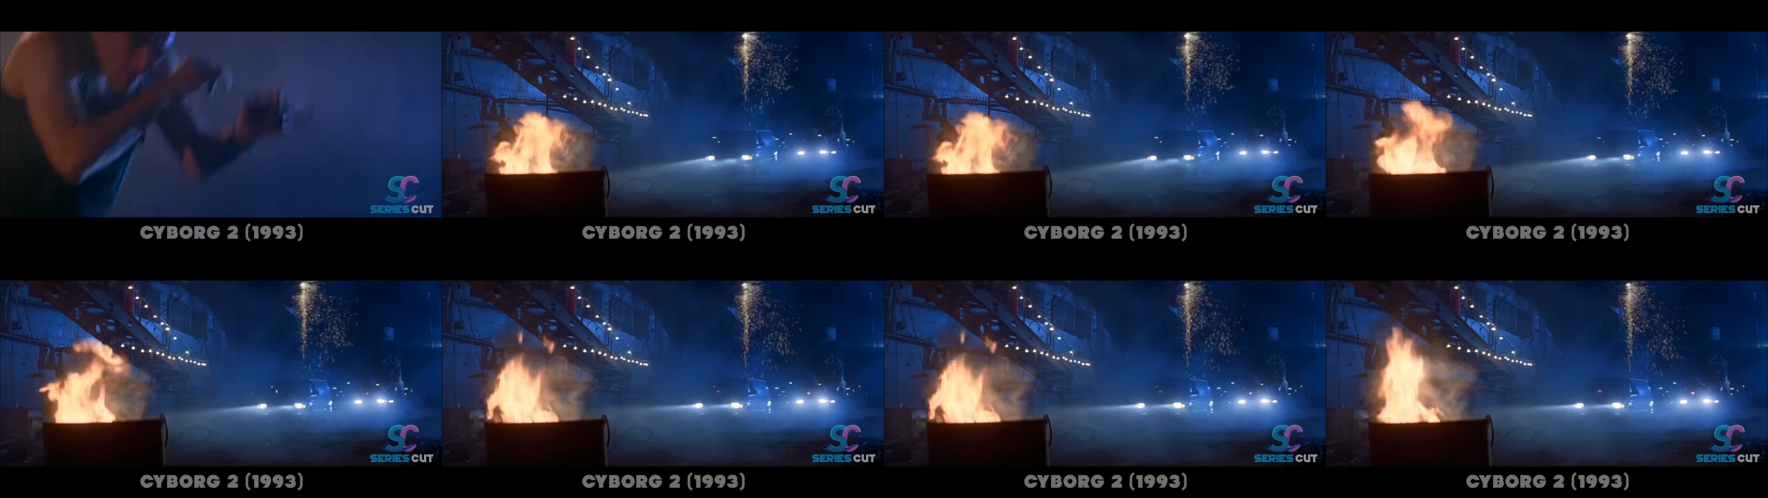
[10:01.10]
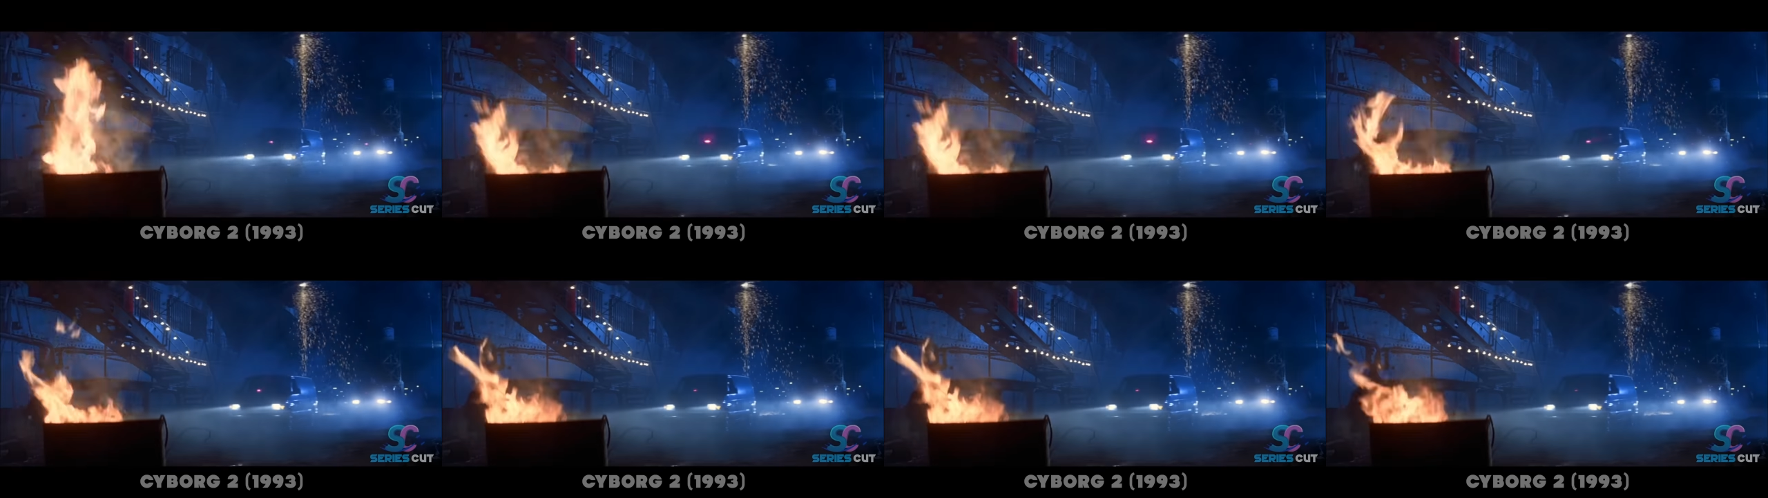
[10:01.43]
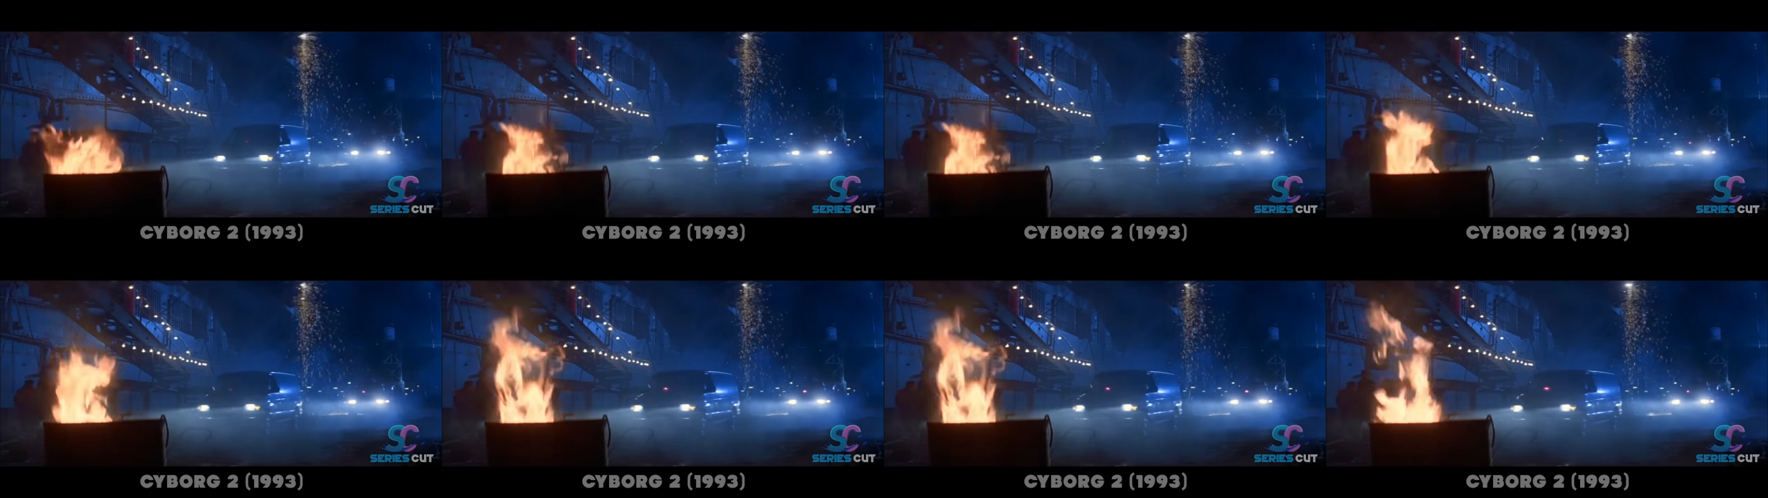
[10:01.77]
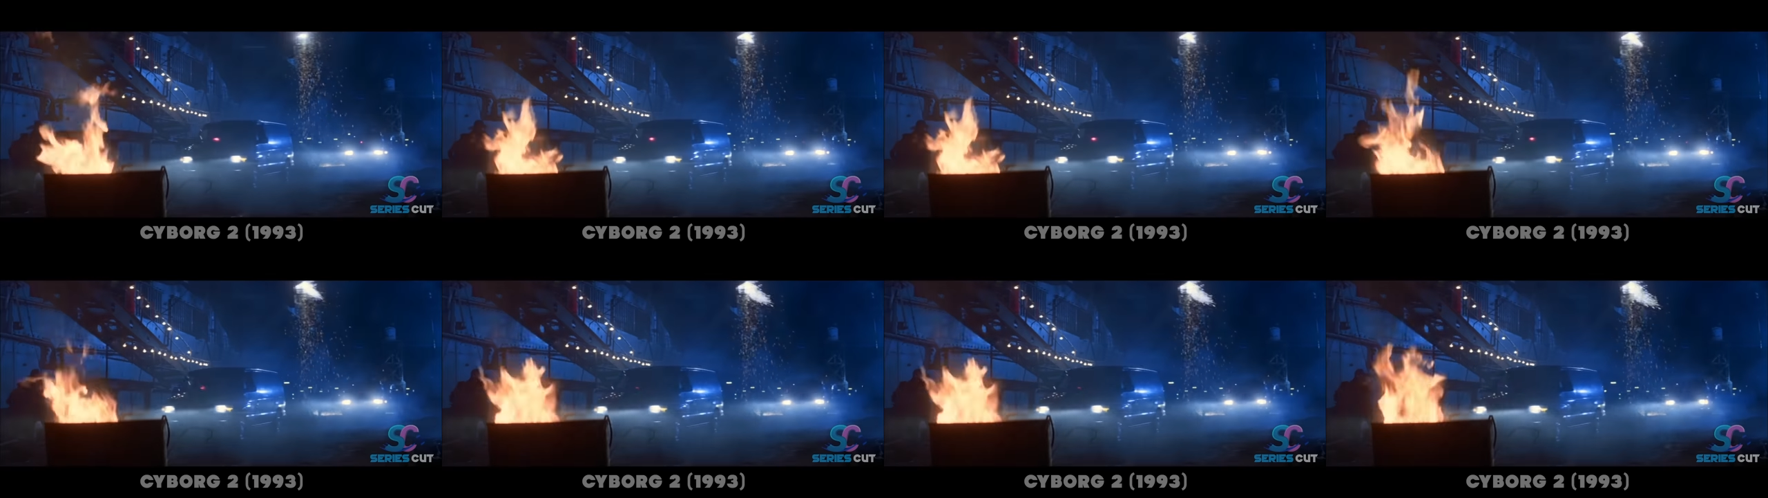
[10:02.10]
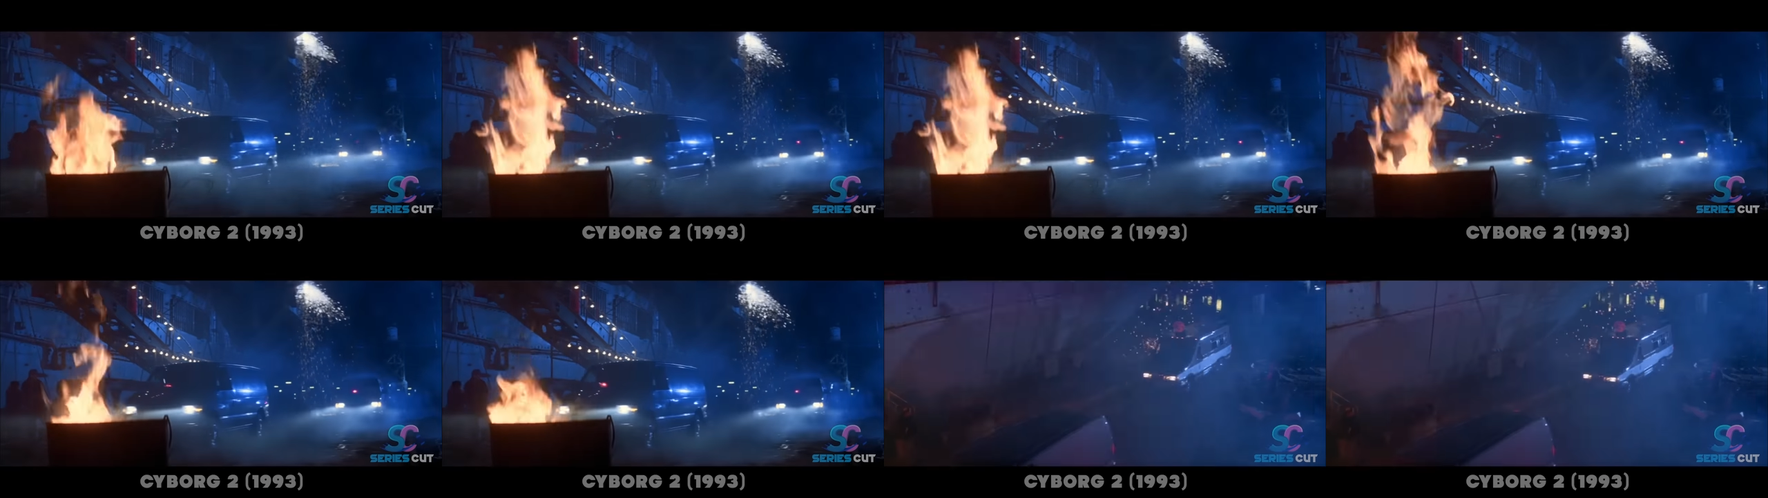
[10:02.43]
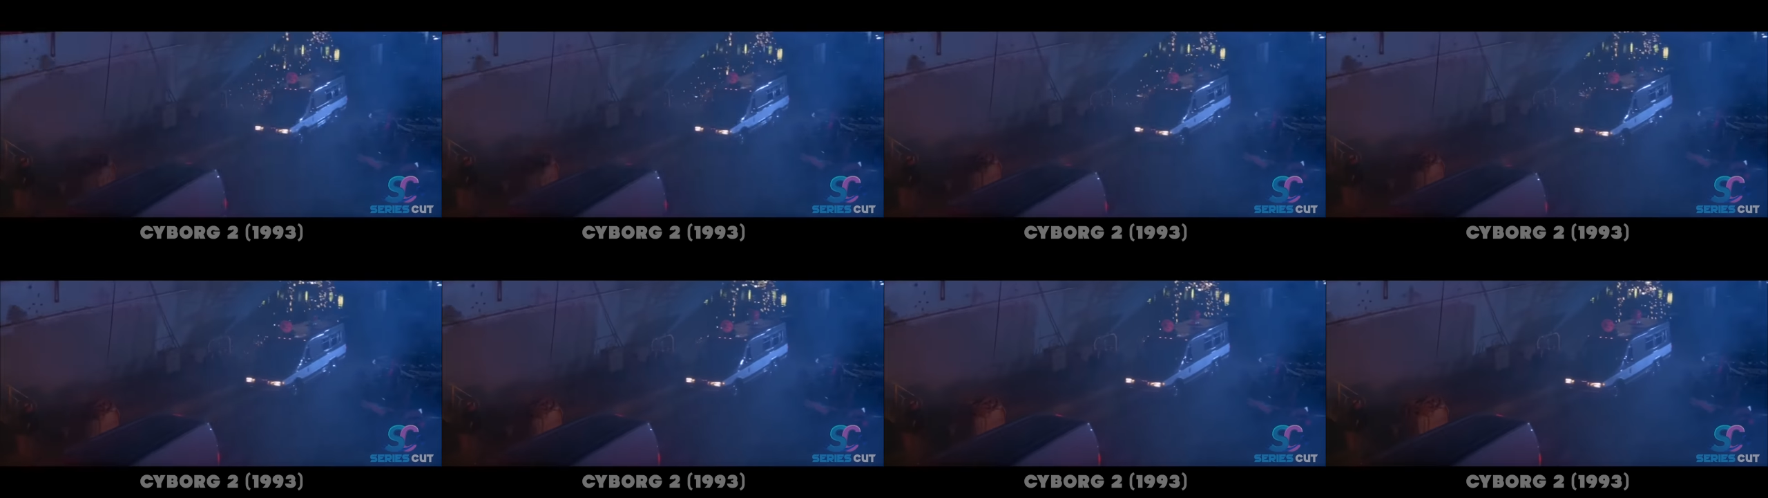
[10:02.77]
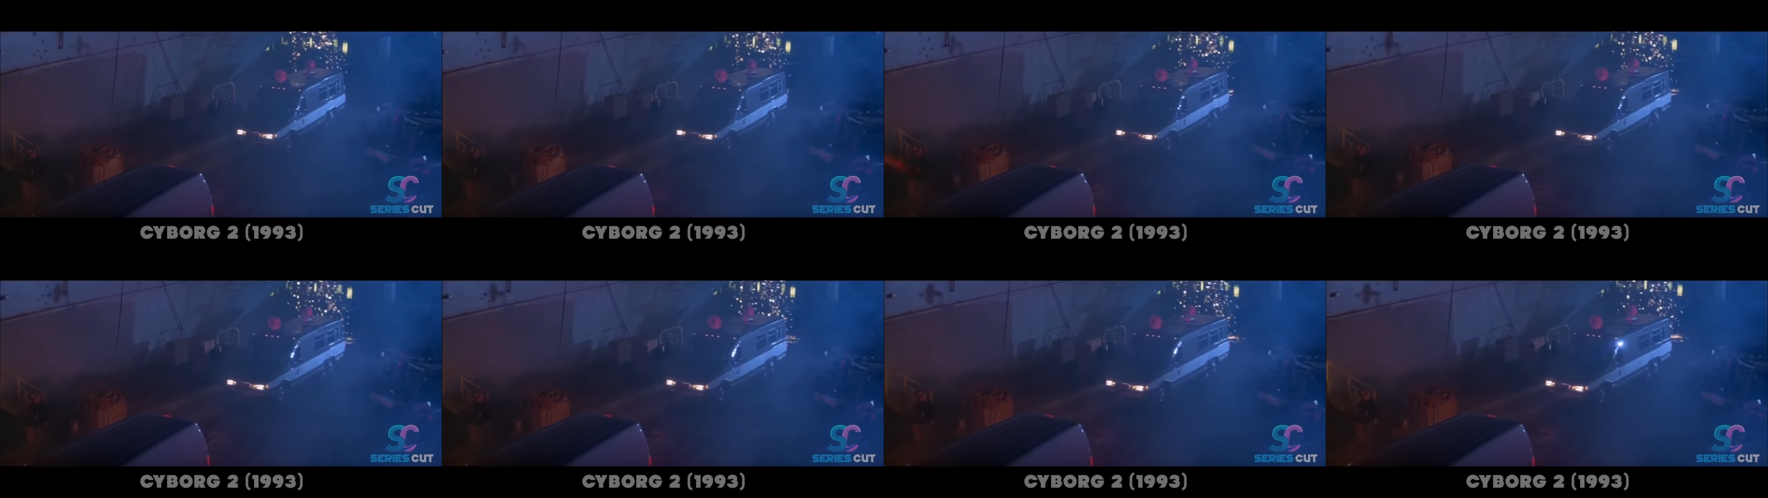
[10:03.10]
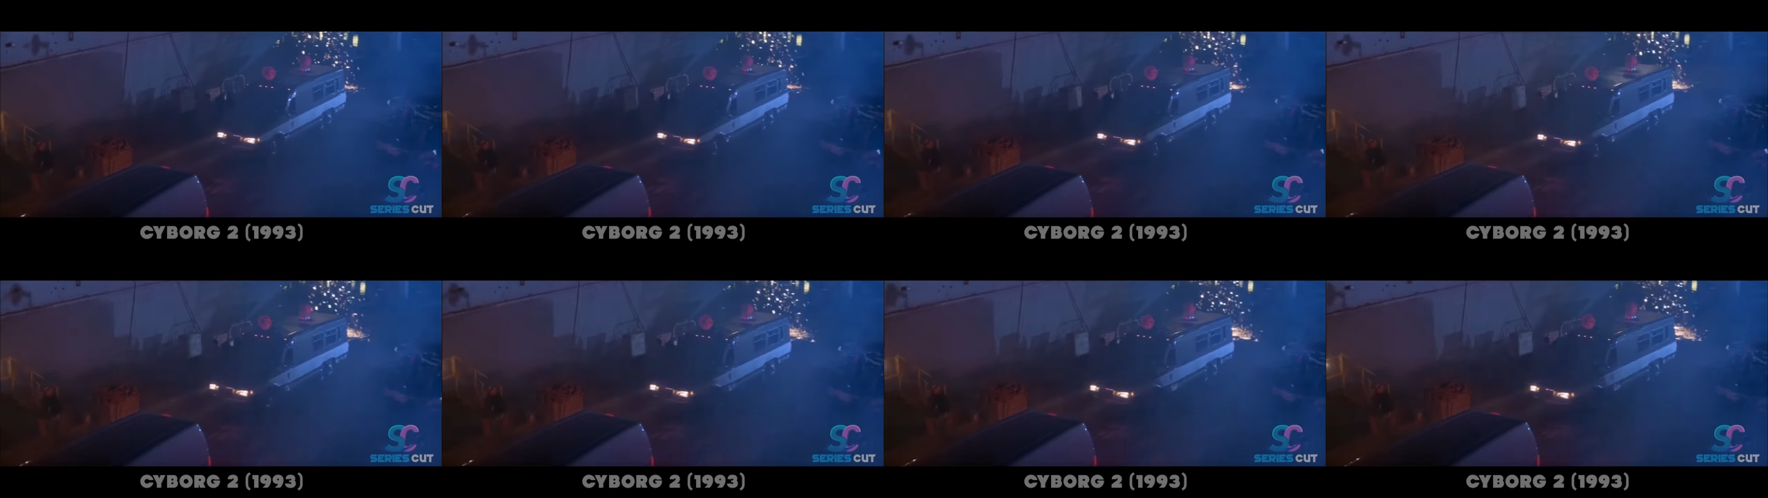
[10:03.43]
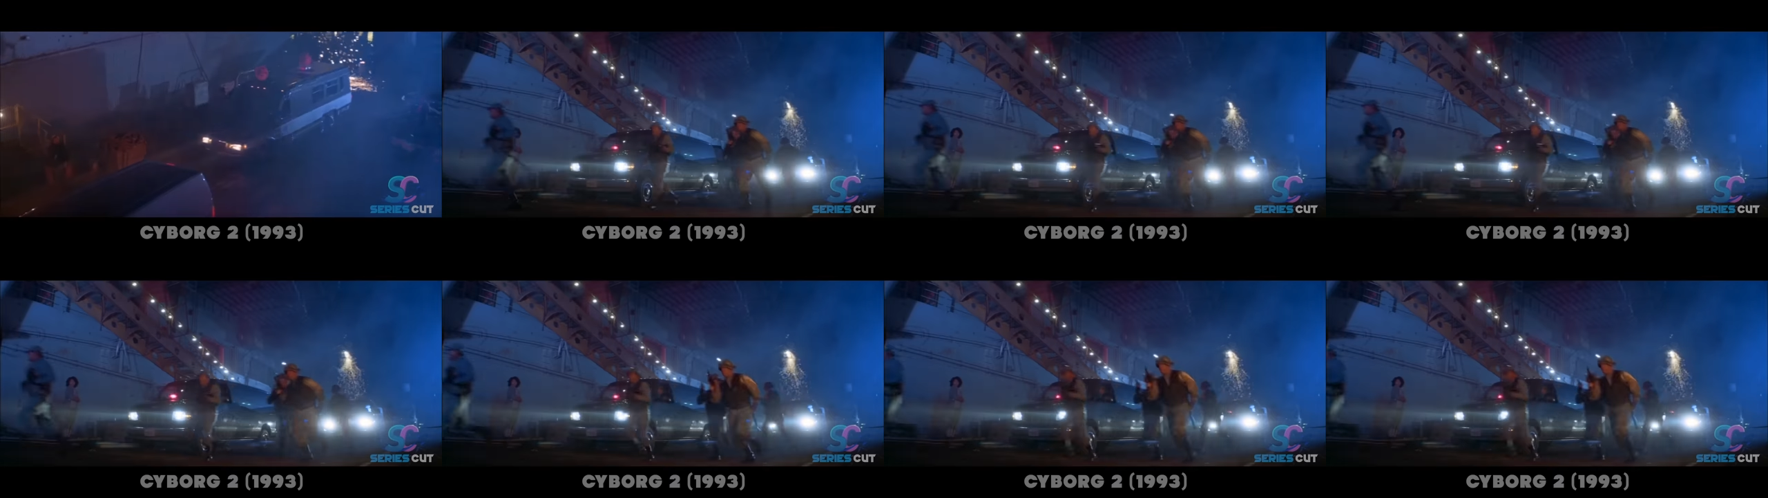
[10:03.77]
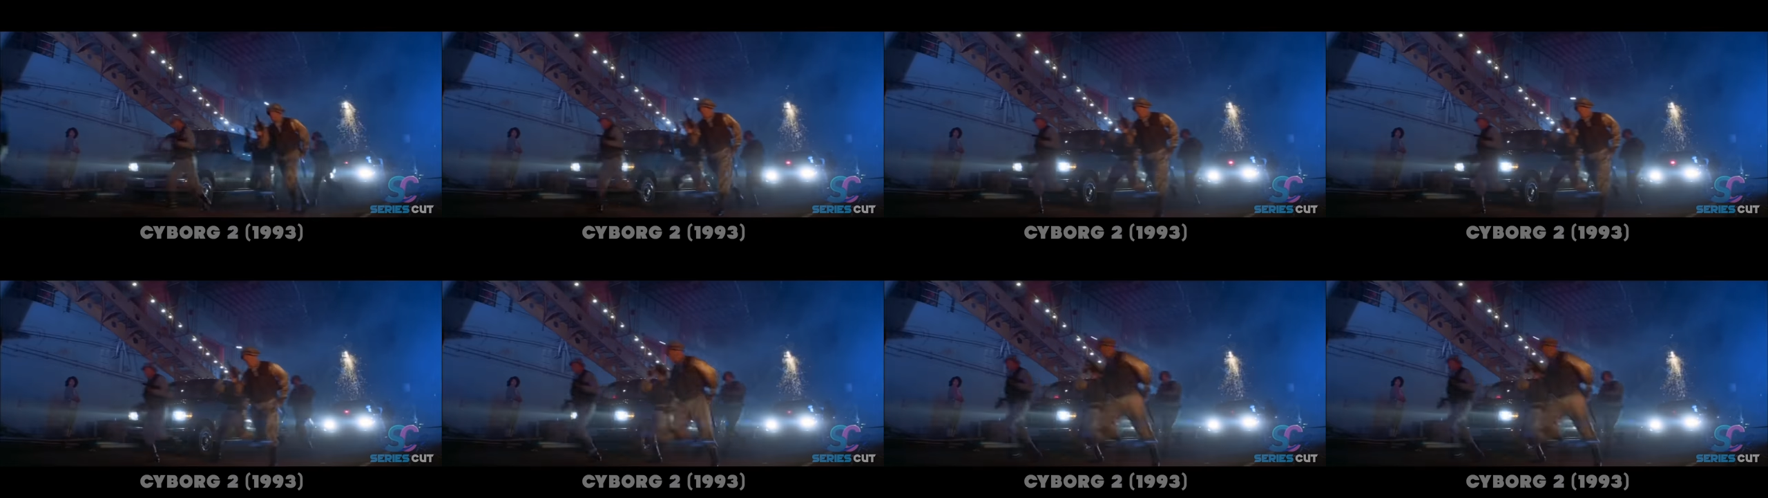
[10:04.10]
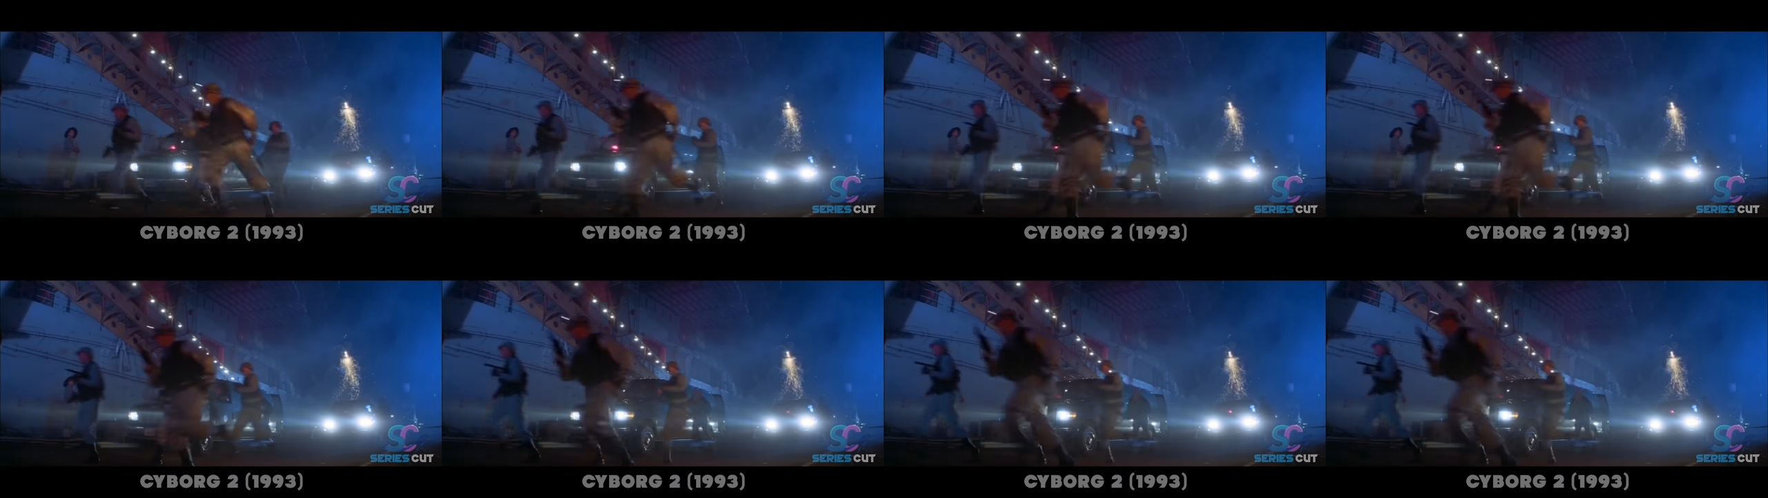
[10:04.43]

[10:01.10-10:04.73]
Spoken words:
No face is visible, so there are no lips to read.